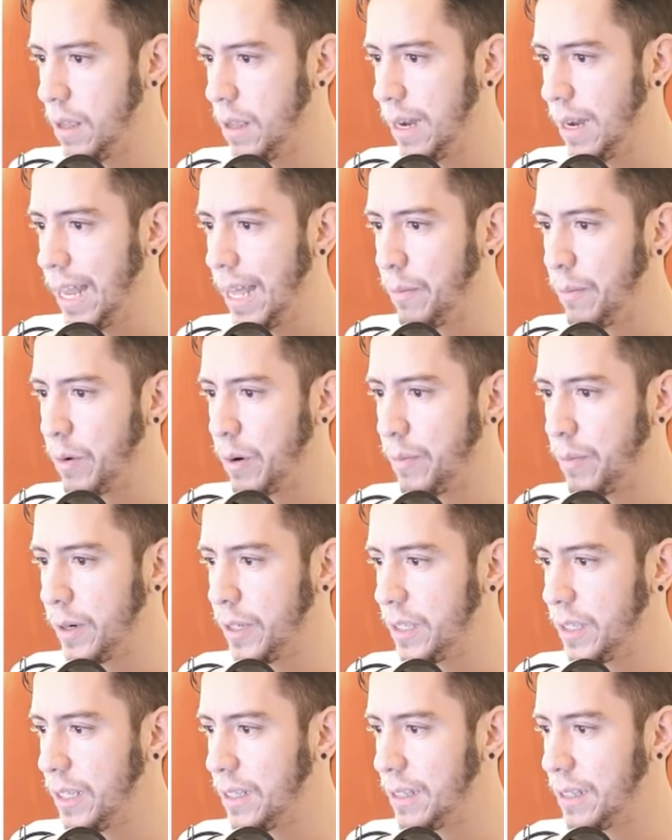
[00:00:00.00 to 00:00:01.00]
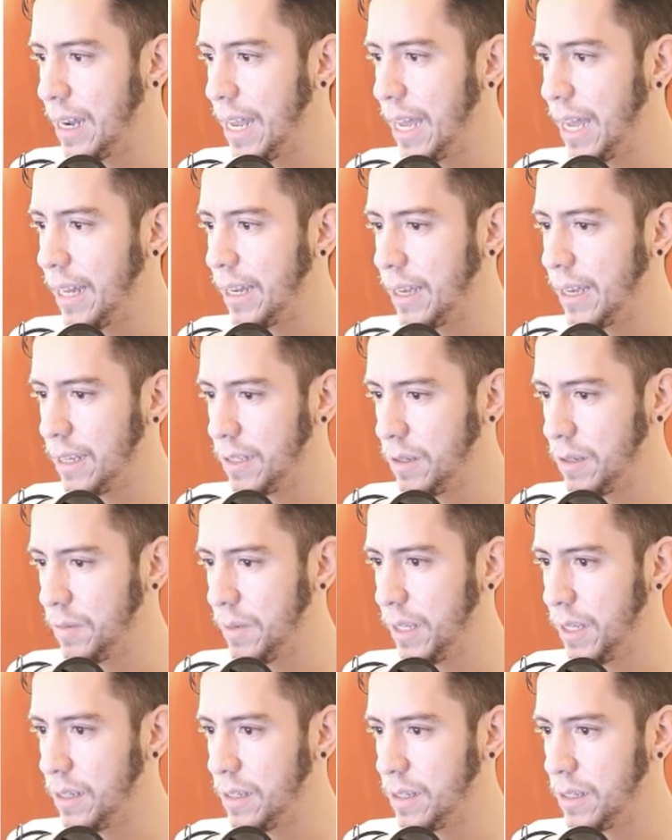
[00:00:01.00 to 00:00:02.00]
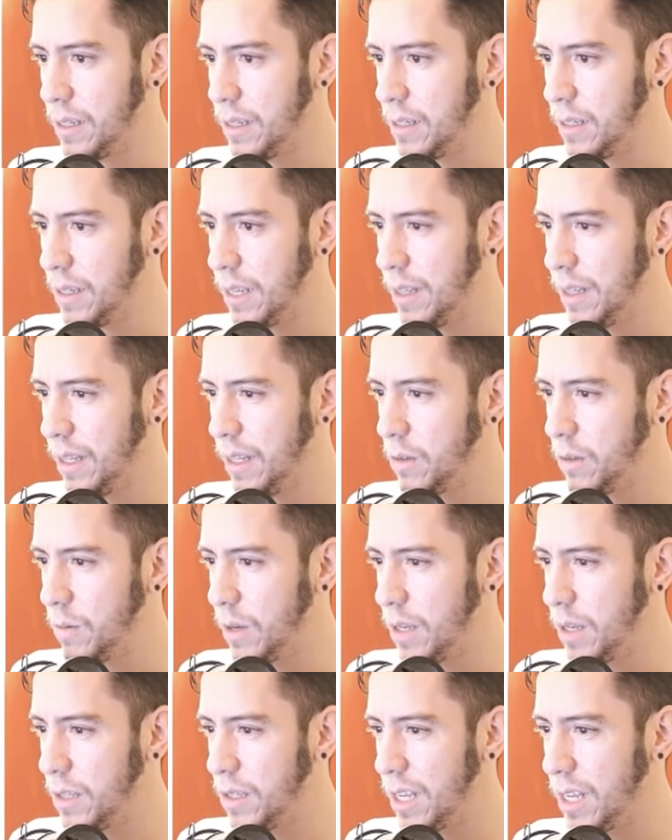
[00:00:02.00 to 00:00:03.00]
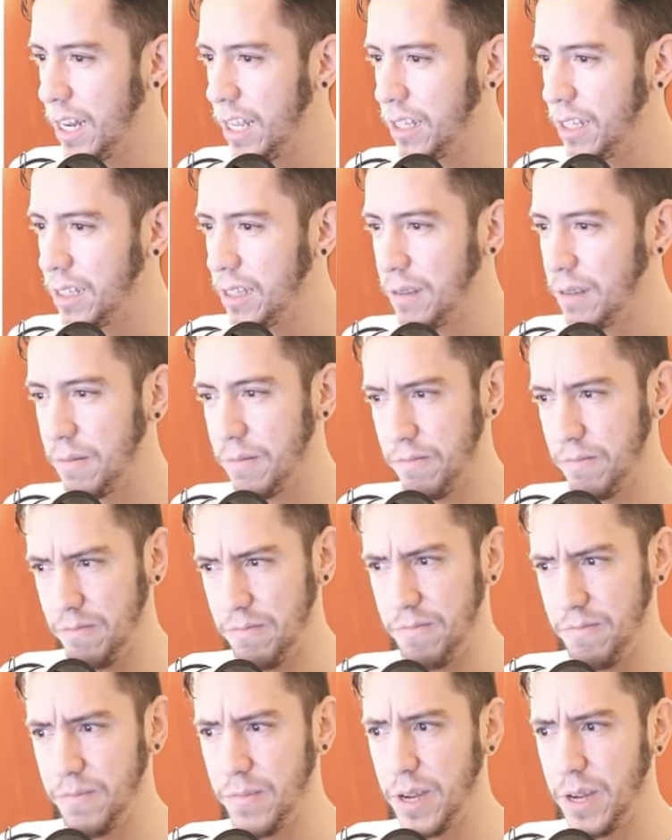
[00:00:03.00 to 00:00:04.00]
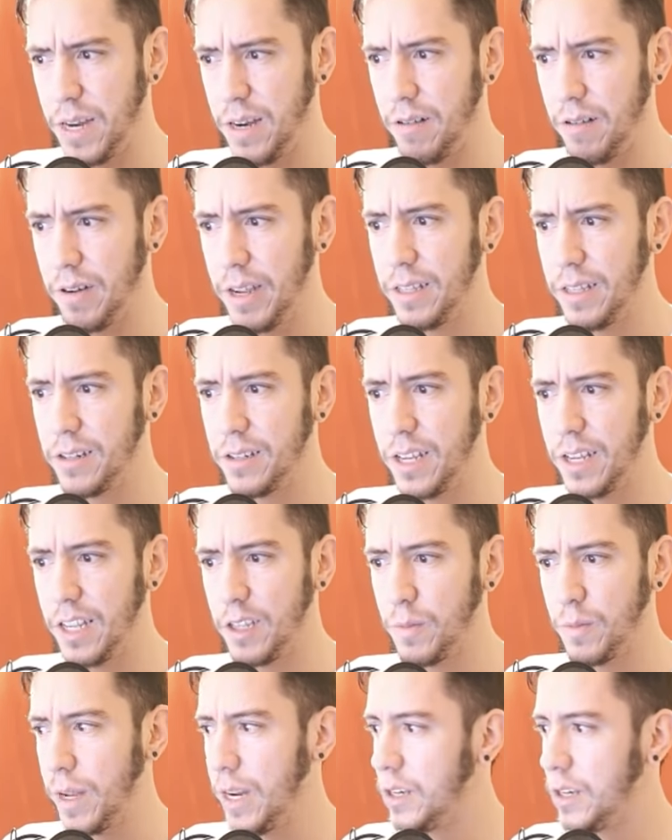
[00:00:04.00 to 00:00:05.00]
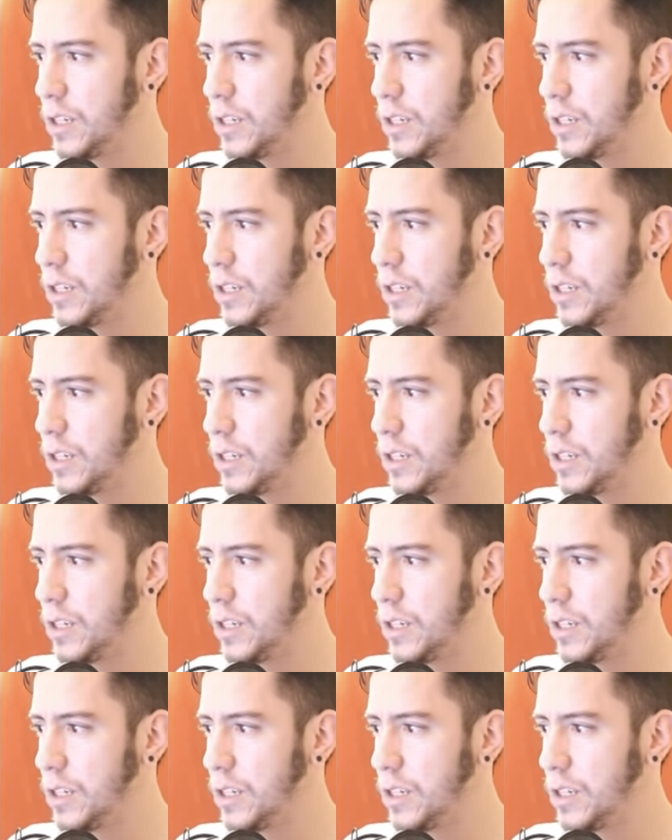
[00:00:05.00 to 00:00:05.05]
Light properties, light custom distance. And this one, settings, render settings panel